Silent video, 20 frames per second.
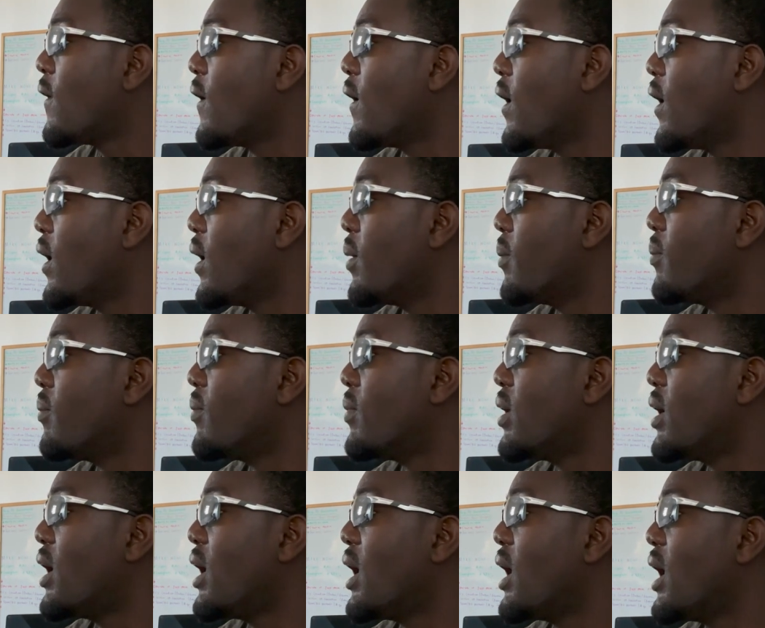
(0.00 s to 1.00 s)

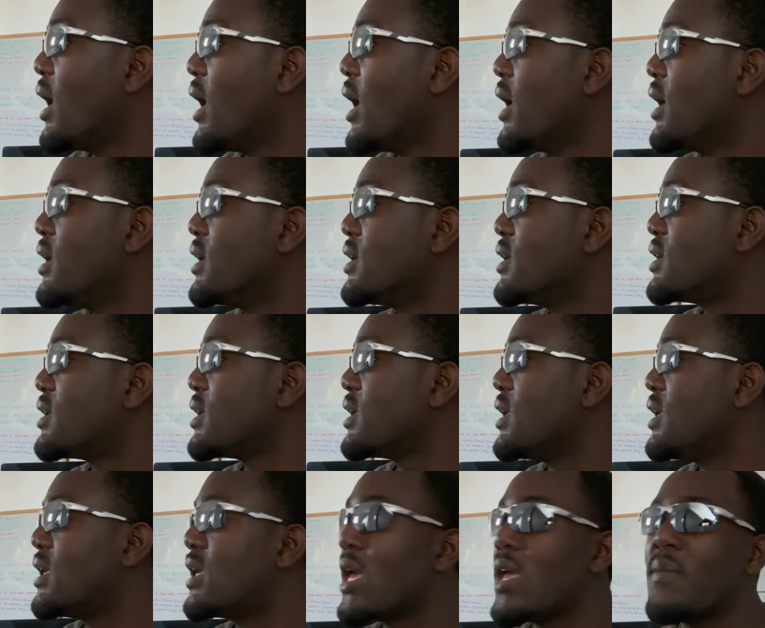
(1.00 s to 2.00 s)
And
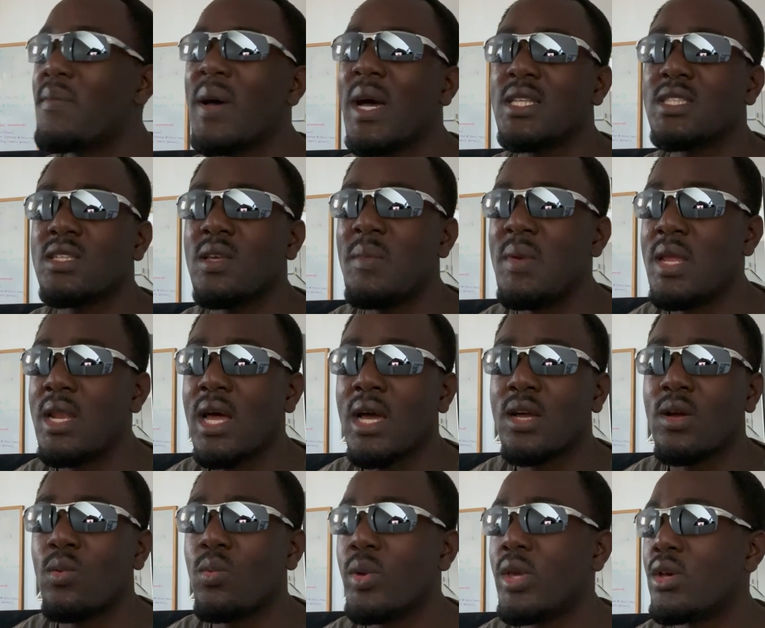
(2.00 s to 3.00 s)
he came back to me like
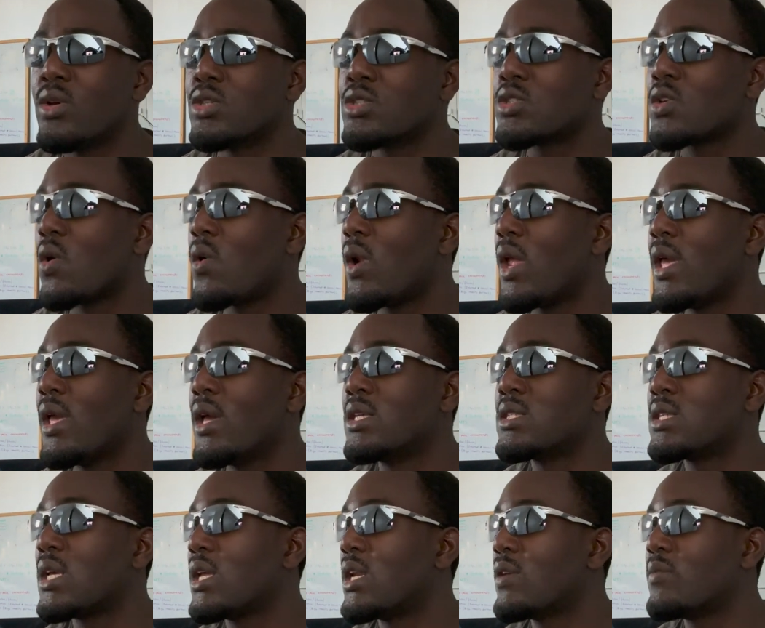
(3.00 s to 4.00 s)
a week or so later
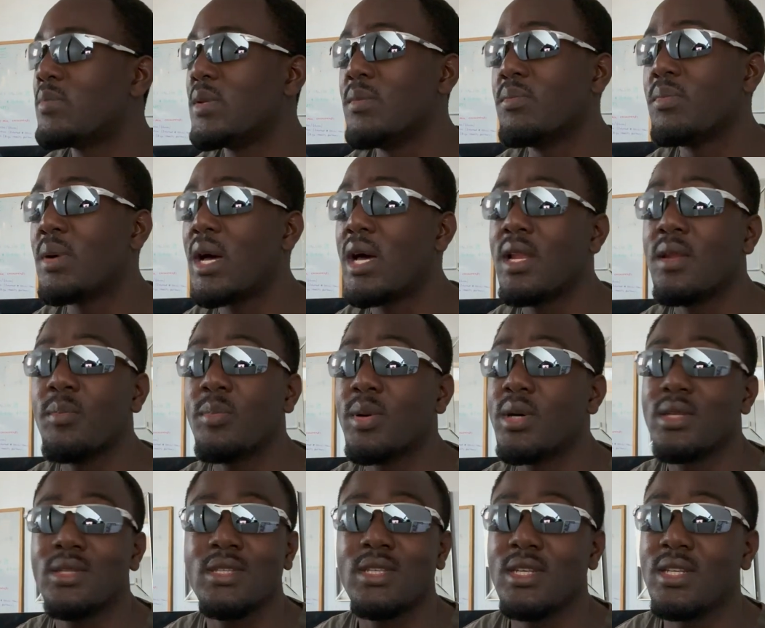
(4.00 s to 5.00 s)
saying, I've been battling,
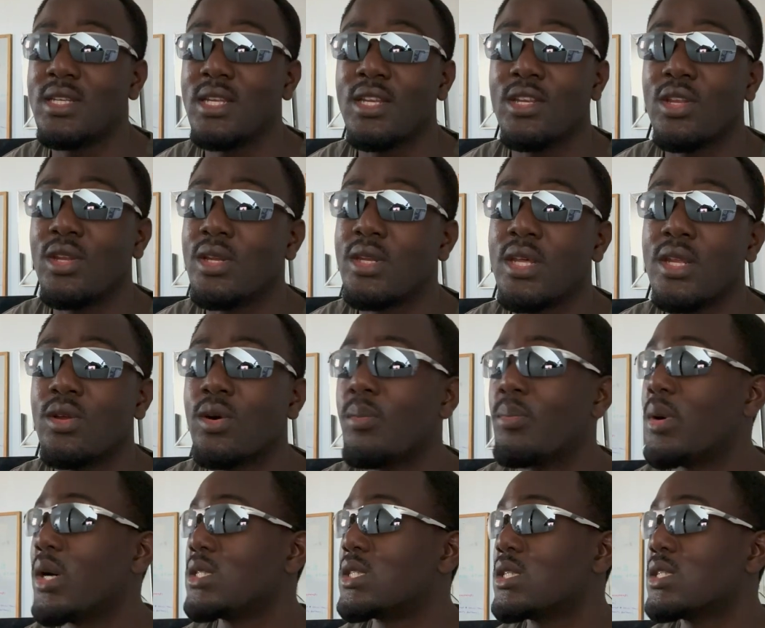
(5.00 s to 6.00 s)
but they're not
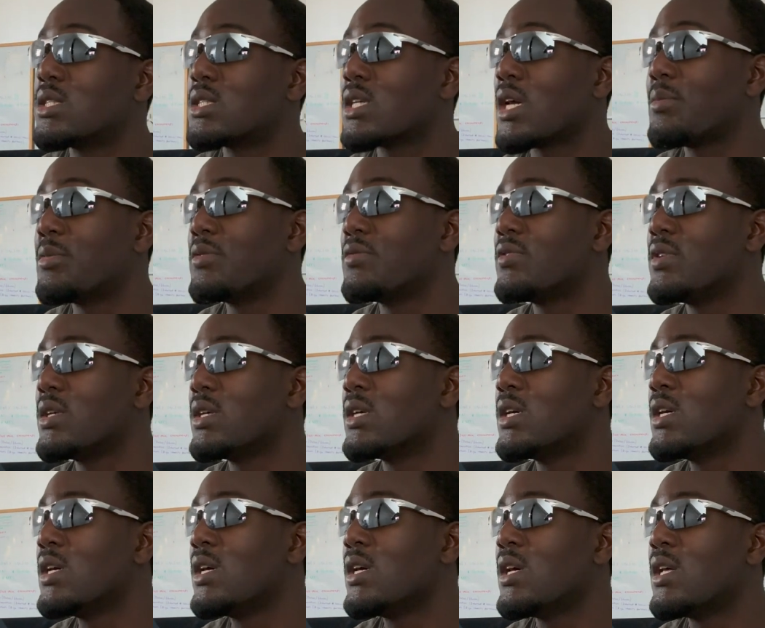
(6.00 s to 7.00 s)
budging, type of thing.
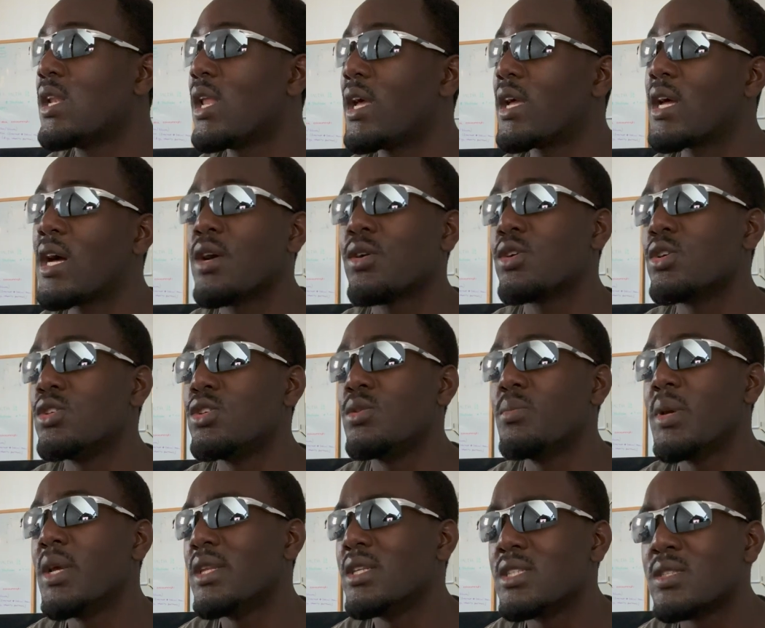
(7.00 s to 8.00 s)
Like, how could you
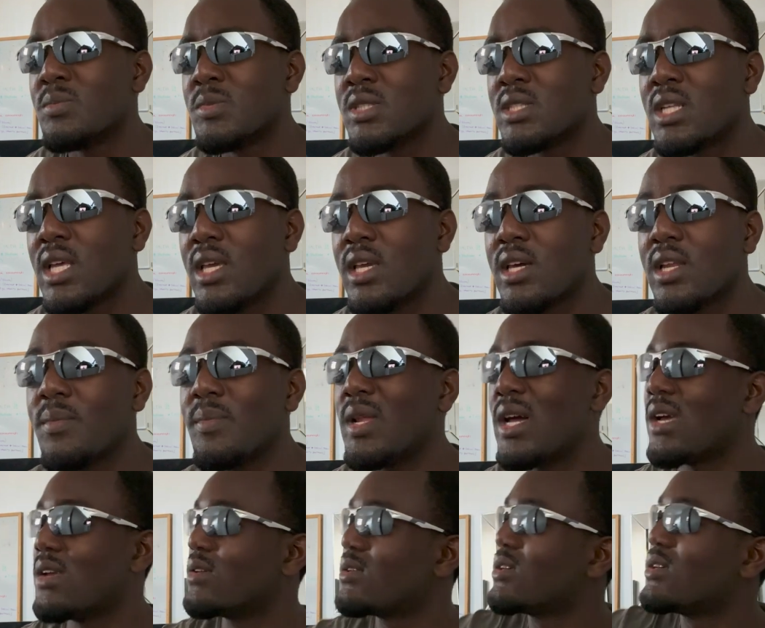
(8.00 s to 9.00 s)
make this mistake? I'm like,